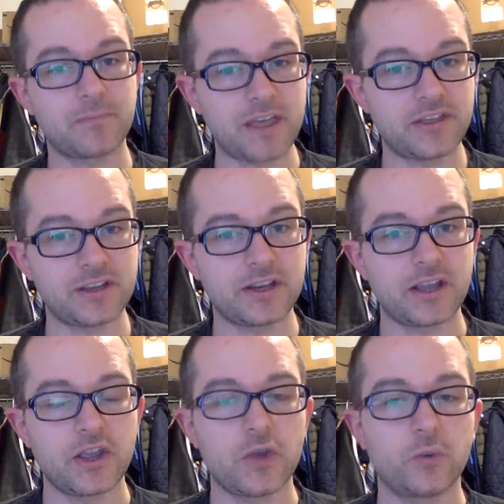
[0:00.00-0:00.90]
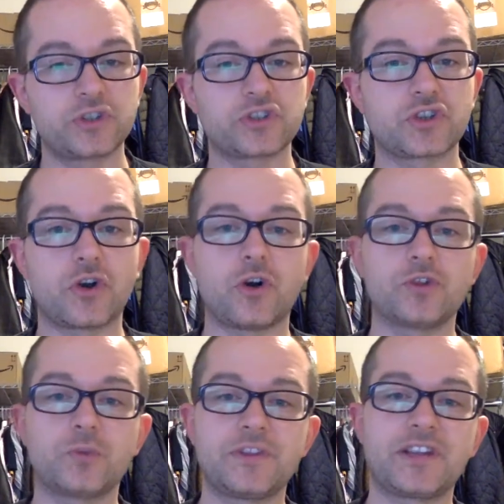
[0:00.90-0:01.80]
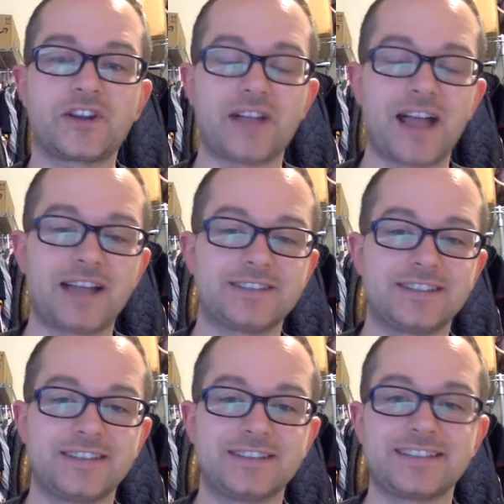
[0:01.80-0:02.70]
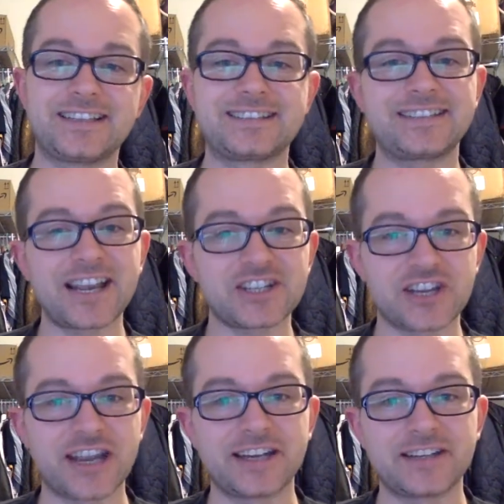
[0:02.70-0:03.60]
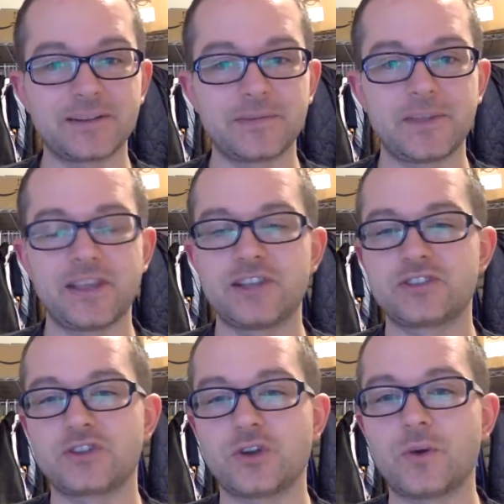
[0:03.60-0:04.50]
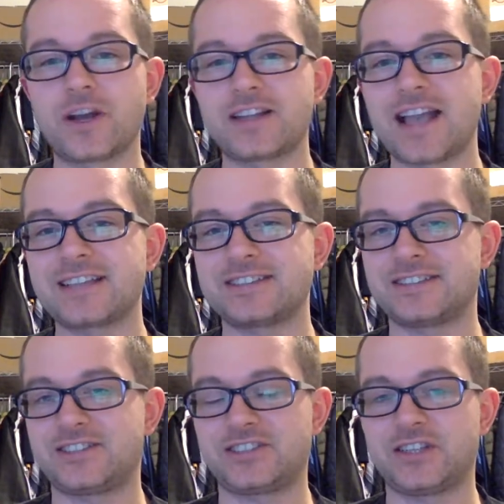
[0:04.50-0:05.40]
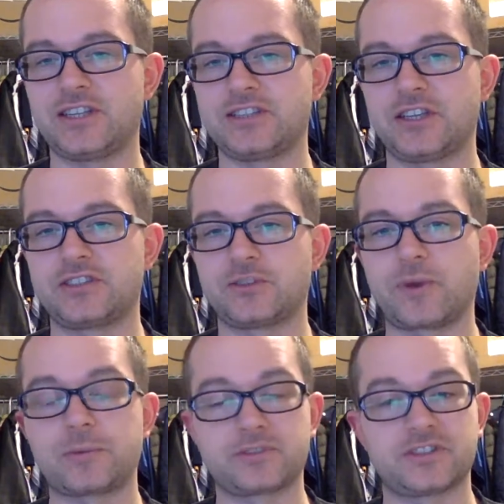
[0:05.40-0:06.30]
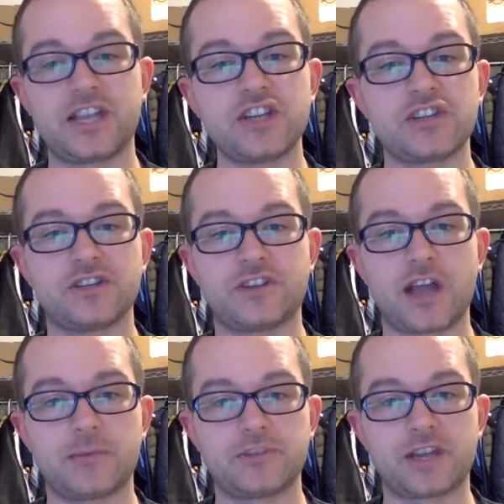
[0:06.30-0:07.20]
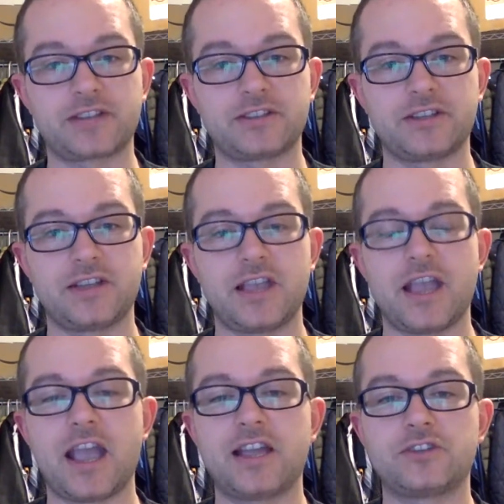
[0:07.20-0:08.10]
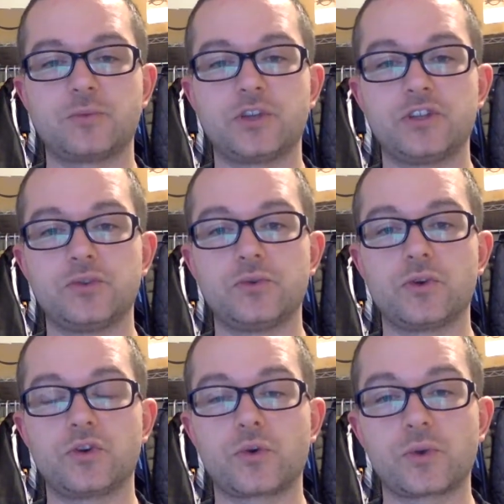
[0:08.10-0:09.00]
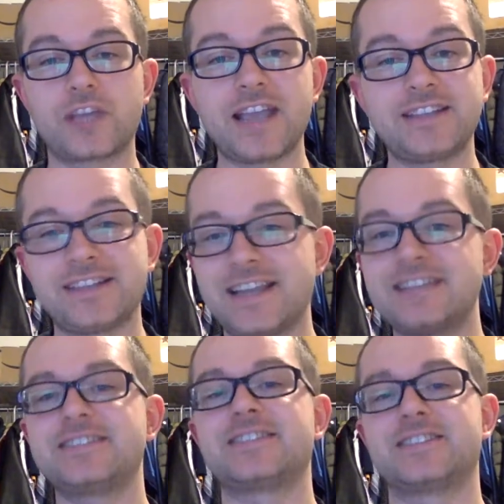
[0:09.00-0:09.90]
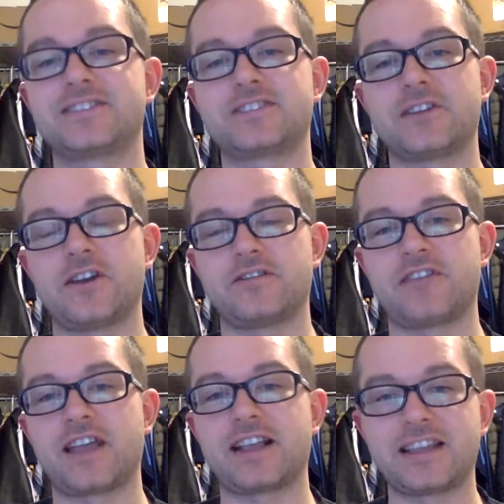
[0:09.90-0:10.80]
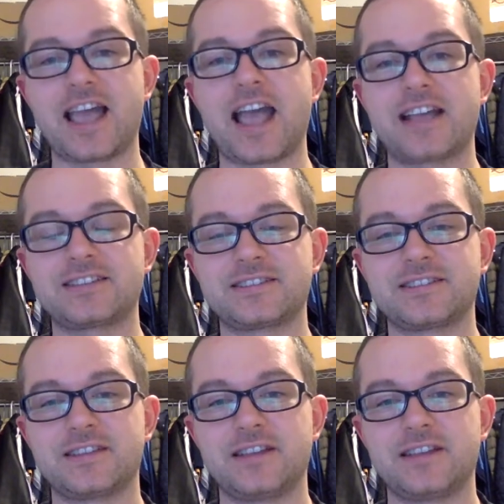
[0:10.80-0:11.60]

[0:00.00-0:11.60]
method, which is called when the class is instantiated. So a class is just it's a representation of an object. And when you create an instance of that class,